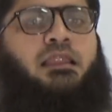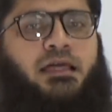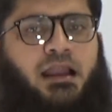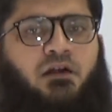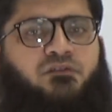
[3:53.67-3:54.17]

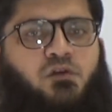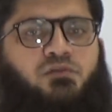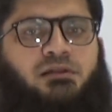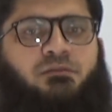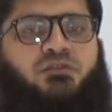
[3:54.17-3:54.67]
there are few
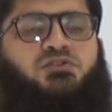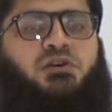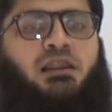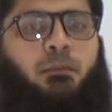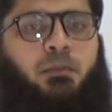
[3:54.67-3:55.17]
steps which you
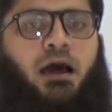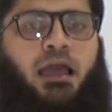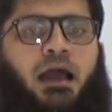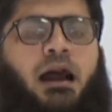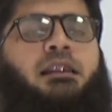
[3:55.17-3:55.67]
can
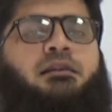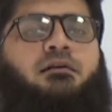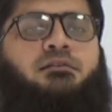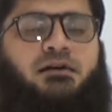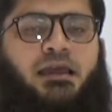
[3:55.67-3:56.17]
apply
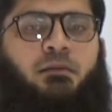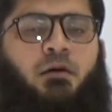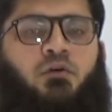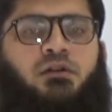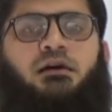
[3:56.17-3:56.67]
and try
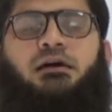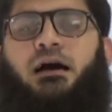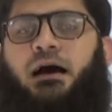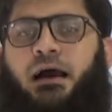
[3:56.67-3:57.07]
about uh,